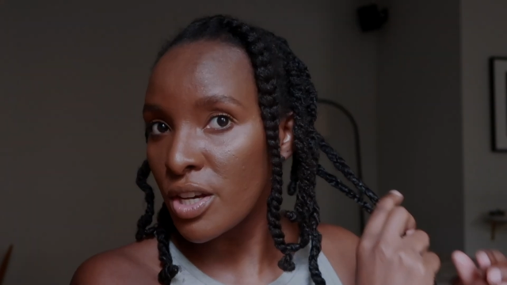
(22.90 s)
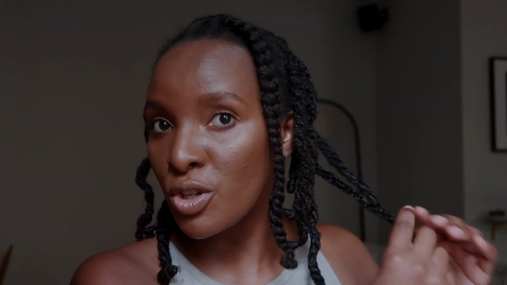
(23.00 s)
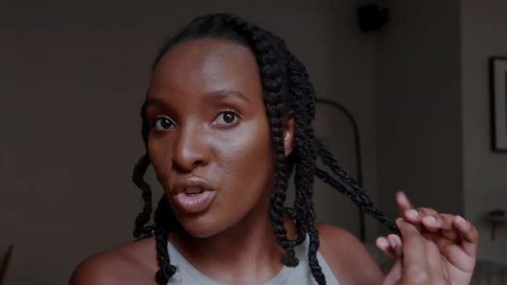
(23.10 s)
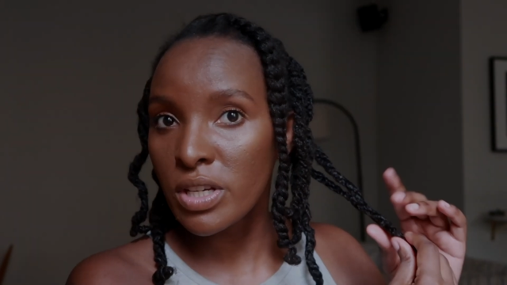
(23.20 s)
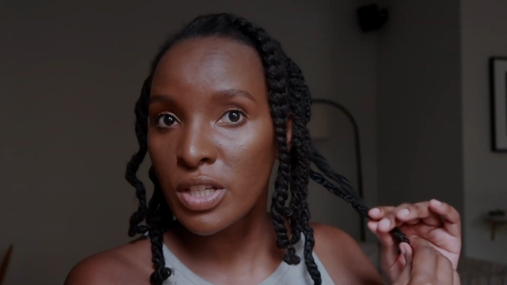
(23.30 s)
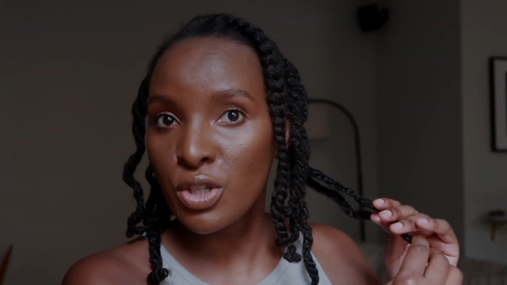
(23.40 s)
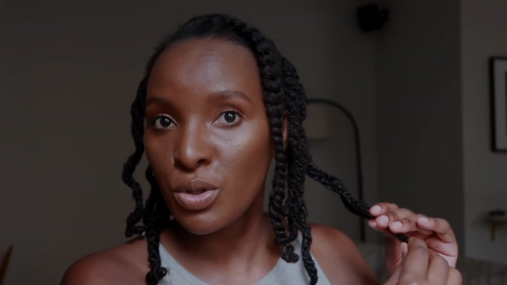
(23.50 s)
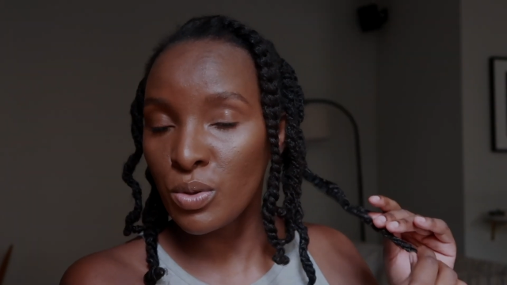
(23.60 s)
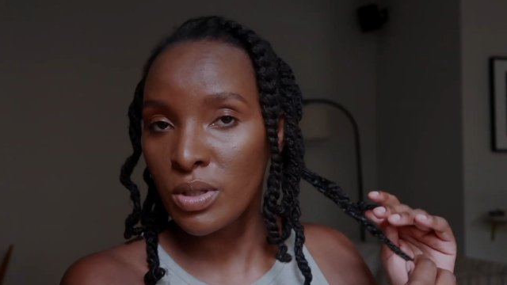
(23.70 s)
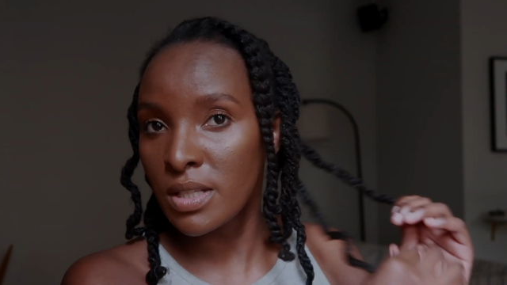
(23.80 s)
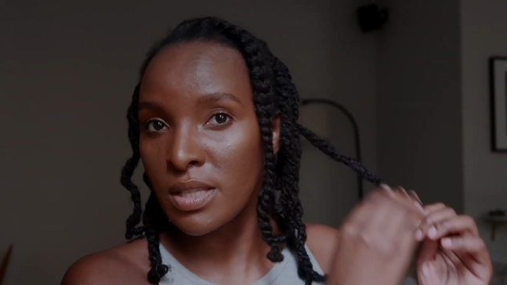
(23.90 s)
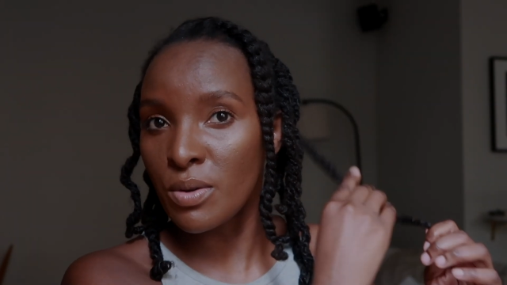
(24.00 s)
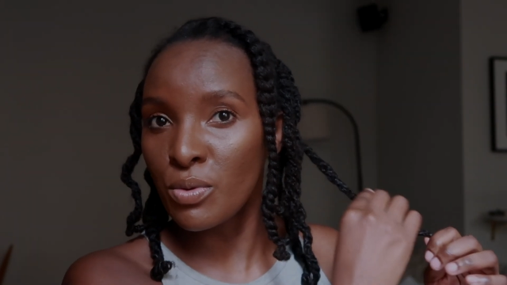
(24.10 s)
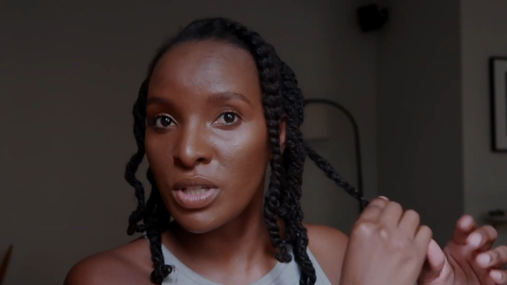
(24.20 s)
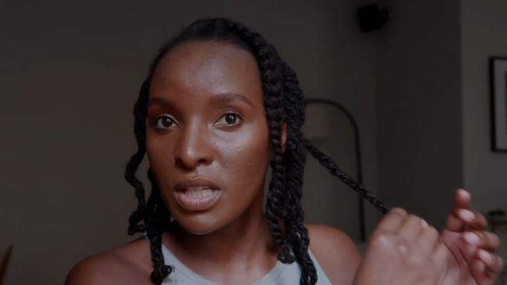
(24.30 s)
I usually do this
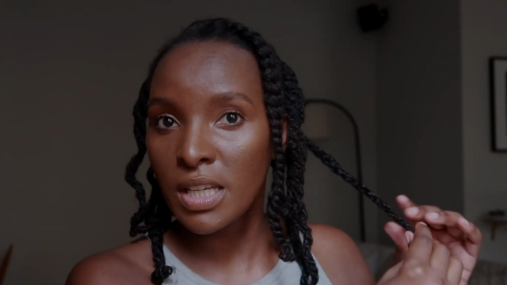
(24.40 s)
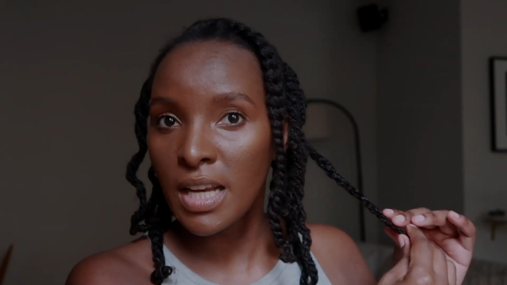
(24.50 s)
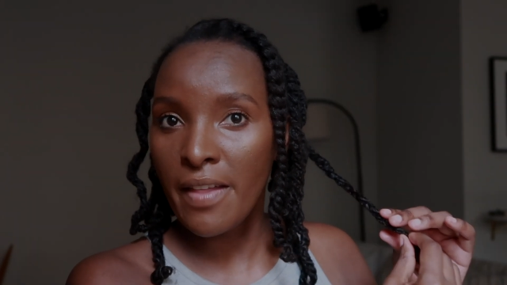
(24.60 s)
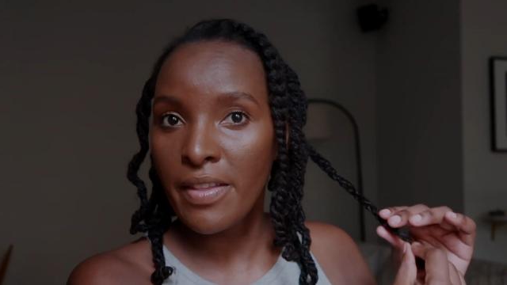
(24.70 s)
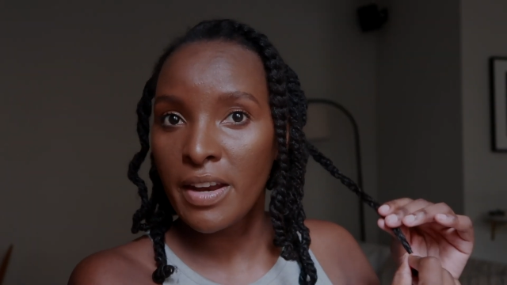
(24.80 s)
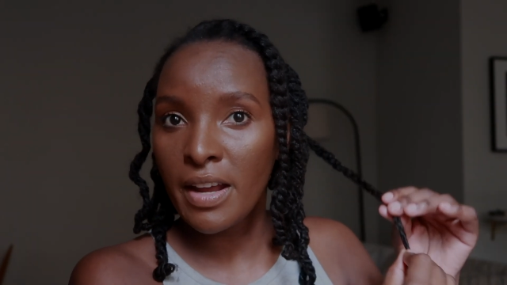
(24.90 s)
routine and then